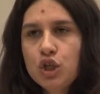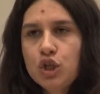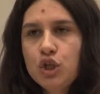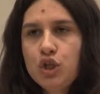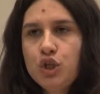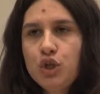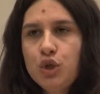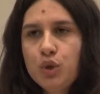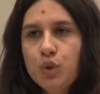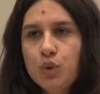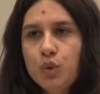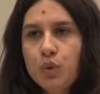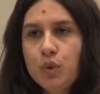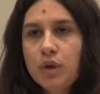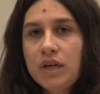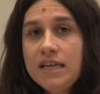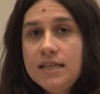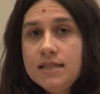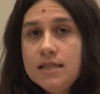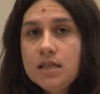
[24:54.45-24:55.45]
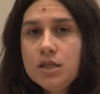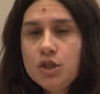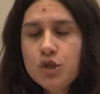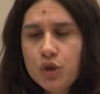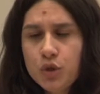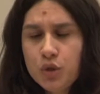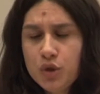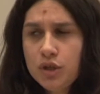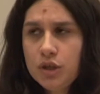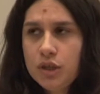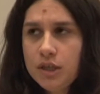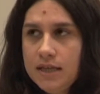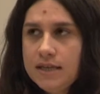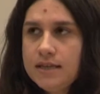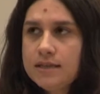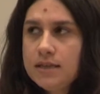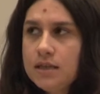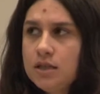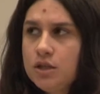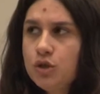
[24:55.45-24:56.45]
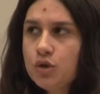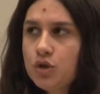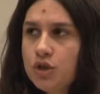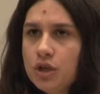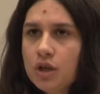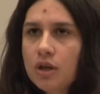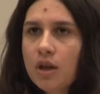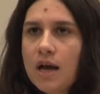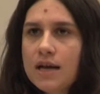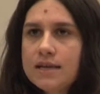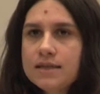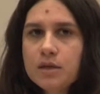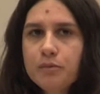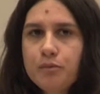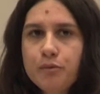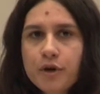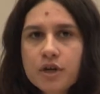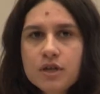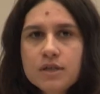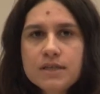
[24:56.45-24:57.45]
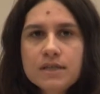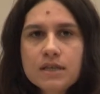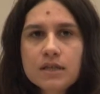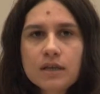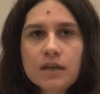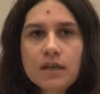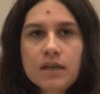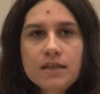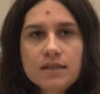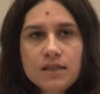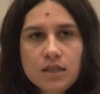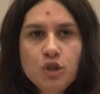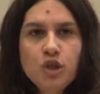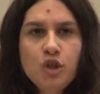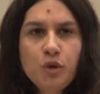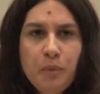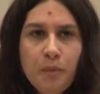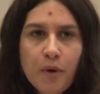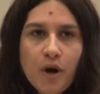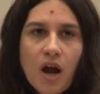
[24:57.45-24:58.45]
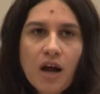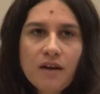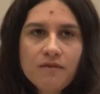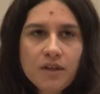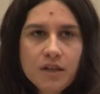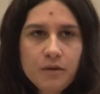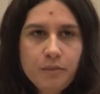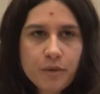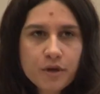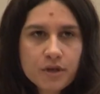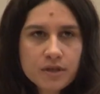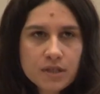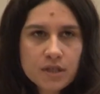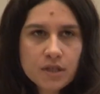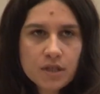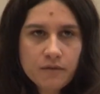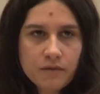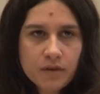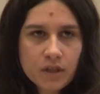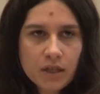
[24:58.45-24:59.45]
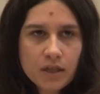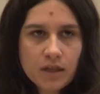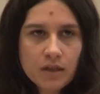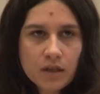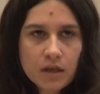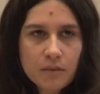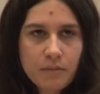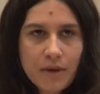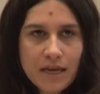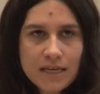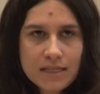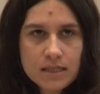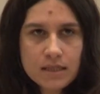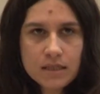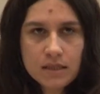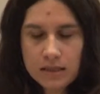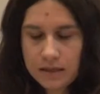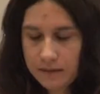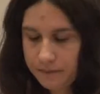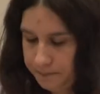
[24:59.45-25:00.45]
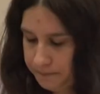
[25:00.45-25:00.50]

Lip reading: to institutionalize a person is to deprive that person of a legal capacity.